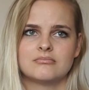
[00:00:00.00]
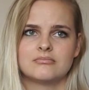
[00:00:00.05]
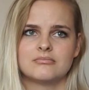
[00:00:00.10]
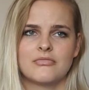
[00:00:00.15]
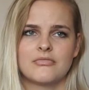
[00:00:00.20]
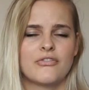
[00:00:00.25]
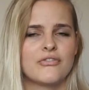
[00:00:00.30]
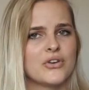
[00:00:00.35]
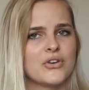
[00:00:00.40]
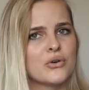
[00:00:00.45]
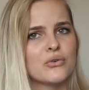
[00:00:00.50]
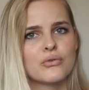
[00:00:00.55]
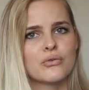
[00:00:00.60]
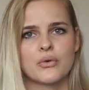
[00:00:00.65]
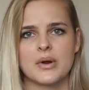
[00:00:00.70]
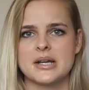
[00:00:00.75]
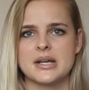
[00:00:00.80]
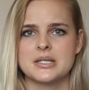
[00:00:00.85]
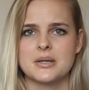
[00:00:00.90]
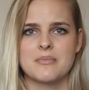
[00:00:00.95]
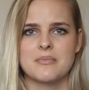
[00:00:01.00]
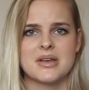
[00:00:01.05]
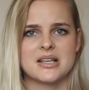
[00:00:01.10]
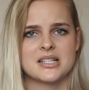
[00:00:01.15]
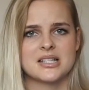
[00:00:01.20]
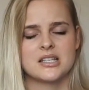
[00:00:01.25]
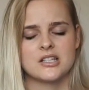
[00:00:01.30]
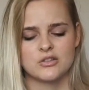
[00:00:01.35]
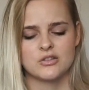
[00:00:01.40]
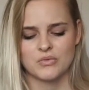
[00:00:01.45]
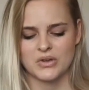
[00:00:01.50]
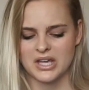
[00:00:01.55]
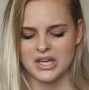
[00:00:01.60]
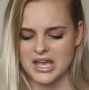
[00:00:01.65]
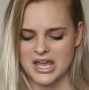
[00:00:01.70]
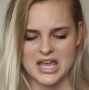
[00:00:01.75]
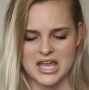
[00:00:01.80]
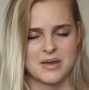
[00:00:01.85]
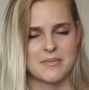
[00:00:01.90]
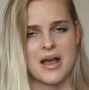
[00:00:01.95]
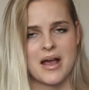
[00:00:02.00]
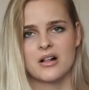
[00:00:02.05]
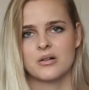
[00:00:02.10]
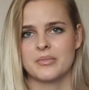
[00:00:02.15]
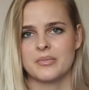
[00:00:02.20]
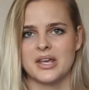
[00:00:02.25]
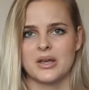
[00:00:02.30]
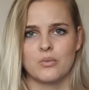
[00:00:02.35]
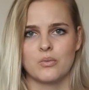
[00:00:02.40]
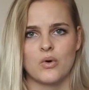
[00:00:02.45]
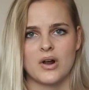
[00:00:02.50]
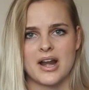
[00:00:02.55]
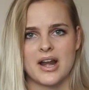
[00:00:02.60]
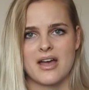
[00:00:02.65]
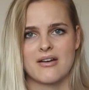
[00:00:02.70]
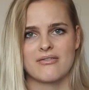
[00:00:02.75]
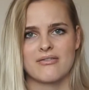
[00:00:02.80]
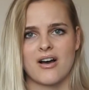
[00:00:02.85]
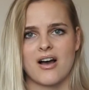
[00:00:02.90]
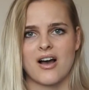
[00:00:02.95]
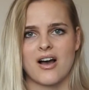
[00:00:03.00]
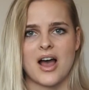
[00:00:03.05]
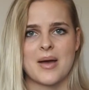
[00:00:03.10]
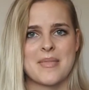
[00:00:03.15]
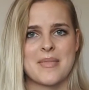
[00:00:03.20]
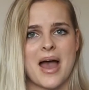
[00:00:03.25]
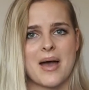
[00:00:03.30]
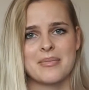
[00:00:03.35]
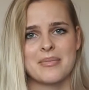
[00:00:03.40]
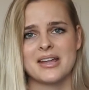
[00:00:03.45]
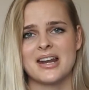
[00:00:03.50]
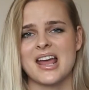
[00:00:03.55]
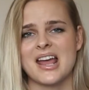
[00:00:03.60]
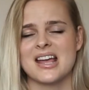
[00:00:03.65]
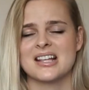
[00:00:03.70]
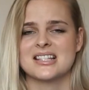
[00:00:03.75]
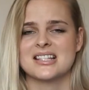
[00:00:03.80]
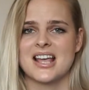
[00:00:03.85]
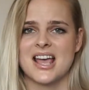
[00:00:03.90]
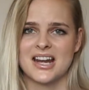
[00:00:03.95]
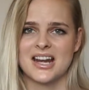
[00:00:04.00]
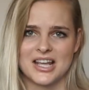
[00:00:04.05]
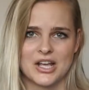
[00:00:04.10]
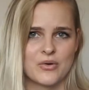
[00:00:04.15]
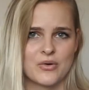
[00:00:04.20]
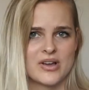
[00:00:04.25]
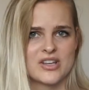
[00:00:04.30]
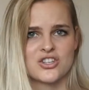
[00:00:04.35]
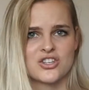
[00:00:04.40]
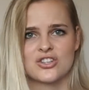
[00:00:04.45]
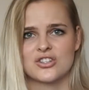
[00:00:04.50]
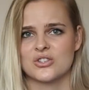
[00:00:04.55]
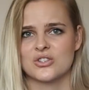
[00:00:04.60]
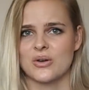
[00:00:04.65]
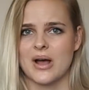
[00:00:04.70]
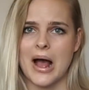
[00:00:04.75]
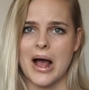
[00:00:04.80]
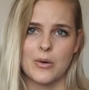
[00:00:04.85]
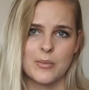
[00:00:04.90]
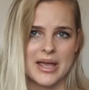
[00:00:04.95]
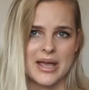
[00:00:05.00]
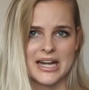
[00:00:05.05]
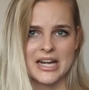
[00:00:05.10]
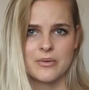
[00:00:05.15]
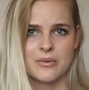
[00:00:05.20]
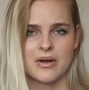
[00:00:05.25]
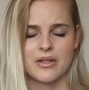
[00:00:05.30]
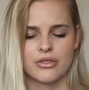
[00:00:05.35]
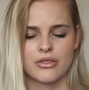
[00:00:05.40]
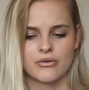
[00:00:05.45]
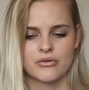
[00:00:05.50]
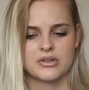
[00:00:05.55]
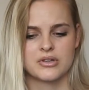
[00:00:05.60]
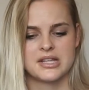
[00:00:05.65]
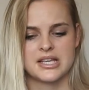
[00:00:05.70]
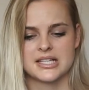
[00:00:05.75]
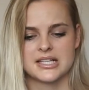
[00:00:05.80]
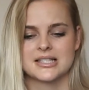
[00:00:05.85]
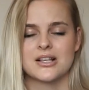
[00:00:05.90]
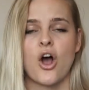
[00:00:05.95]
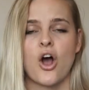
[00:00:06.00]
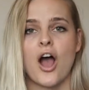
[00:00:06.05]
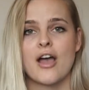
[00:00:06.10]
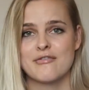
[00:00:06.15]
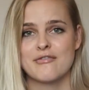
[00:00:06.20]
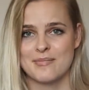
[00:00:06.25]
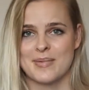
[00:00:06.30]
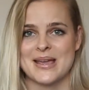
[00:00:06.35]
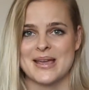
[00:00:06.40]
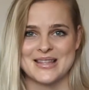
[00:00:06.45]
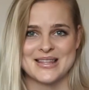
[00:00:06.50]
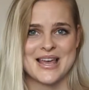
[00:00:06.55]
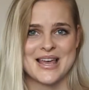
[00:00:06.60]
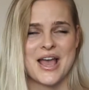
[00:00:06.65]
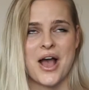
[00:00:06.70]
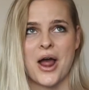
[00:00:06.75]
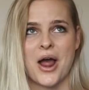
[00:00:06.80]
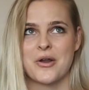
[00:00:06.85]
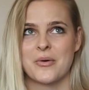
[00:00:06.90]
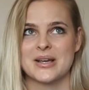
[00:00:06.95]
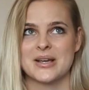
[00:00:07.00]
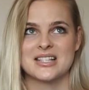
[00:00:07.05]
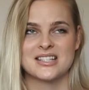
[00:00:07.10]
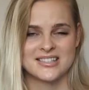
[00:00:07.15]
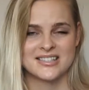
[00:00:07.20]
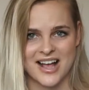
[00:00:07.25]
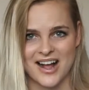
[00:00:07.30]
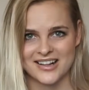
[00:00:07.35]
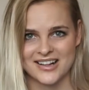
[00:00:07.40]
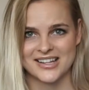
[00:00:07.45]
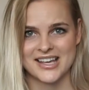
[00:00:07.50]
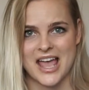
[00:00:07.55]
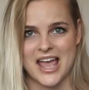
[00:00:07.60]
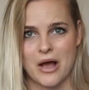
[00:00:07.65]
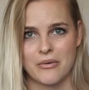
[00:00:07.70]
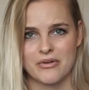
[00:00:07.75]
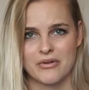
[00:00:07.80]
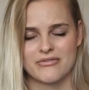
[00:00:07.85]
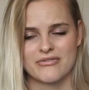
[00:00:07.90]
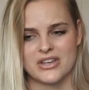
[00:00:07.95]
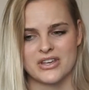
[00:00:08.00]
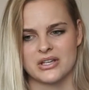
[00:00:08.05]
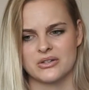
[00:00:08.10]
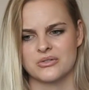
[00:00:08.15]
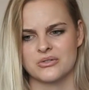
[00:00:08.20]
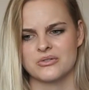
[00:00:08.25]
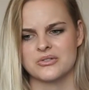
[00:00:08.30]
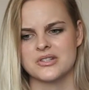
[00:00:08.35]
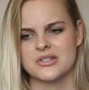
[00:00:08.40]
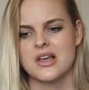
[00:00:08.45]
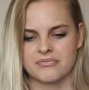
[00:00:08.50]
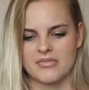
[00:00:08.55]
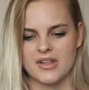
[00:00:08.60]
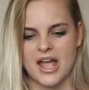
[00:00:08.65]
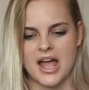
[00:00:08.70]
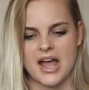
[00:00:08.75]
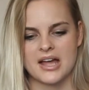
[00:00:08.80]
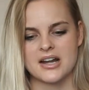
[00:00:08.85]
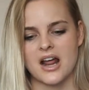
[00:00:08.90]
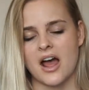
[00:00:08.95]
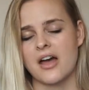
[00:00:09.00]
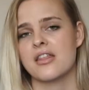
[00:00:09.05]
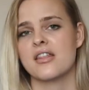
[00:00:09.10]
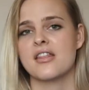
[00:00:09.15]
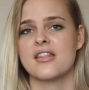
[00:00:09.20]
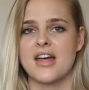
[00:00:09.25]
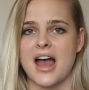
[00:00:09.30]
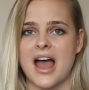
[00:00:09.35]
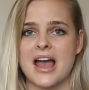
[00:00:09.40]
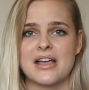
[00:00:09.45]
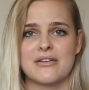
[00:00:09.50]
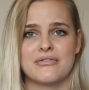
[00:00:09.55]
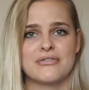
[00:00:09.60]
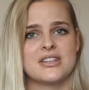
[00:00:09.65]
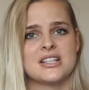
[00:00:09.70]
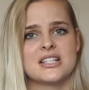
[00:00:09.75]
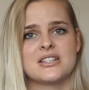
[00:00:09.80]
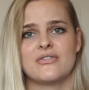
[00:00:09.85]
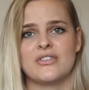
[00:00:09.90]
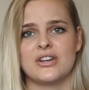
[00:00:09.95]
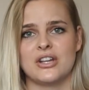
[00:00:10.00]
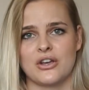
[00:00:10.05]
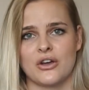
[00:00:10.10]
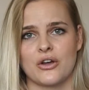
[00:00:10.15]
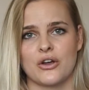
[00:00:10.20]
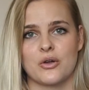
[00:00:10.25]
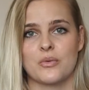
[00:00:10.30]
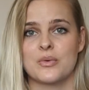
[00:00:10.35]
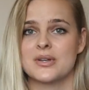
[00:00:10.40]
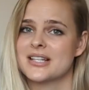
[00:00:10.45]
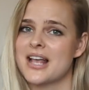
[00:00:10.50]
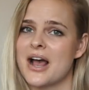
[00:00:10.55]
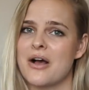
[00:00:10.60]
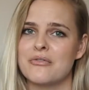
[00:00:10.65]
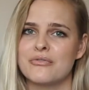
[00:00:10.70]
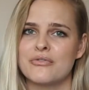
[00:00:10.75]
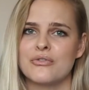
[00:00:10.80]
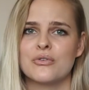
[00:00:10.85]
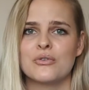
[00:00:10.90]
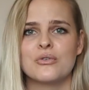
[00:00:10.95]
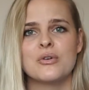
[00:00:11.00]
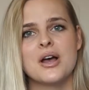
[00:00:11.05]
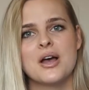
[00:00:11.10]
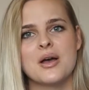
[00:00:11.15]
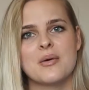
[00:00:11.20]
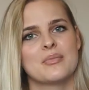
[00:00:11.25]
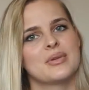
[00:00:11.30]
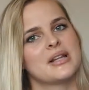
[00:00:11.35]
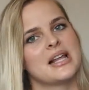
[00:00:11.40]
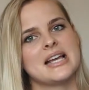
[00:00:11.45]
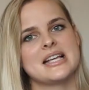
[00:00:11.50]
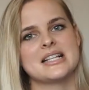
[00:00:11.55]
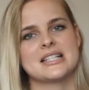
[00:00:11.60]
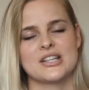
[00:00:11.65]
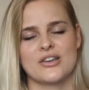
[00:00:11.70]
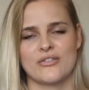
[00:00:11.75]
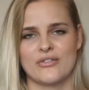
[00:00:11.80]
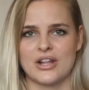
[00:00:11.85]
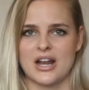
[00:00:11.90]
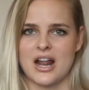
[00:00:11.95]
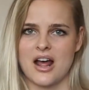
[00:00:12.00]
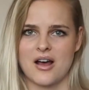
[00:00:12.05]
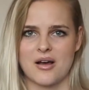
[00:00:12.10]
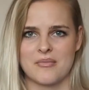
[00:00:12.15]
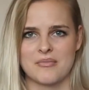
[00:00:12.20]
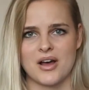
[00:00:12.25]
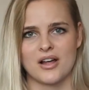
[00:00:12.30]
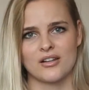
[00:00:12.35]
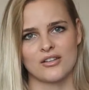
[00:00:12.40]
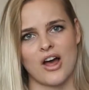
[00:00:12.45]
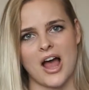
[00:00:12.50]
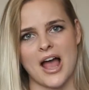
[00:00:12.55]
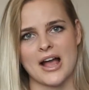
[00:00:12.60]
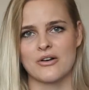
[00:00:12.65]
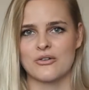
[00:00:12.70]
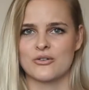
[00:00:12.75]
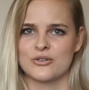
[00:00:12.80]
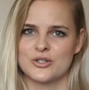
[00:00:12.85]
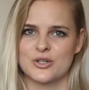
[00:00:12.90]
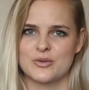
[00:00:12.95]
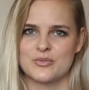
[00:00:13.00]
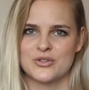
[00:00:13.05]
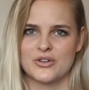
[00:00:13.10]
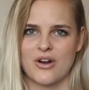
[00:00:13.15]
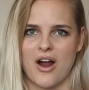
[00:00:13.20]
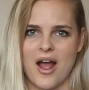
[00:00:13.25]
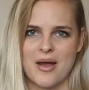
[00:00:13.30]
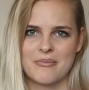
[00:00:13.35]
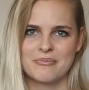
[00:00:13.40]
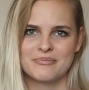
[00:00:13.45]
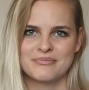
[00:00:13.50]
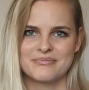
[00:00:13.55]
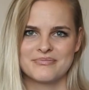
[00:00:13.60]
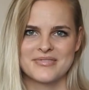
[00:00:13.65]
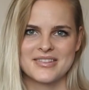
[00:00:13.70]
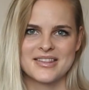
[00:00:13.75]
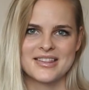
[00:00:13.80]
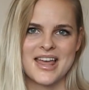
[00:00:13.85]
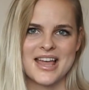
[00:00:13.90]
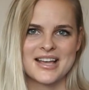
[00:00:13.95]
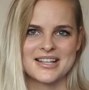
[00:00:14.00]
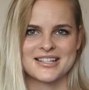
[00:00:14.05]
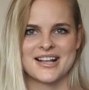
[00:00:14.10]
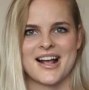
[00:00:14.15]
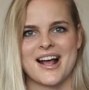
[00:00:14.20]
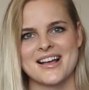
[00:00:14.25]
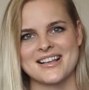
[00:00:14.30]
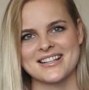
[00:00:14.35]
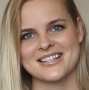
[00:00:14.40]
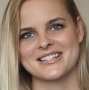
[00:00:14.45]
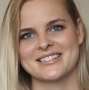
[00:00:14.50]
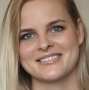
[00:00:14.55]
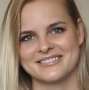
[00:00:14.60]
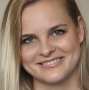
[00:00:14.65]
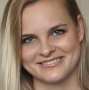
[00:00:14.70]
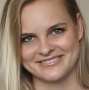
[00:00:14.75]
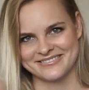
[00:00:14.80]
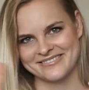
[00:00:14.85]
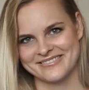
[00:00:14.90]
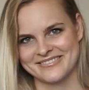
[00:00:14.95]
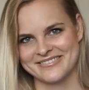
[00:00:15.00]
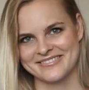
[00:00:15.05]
feel free to message me, email me, whatever. I'm happy to answer any questions or help anyone through this. I've been there. I know exactly how it feels. And other than that, if this video was helpful, please give it a like or subscribe. Thanks, guys.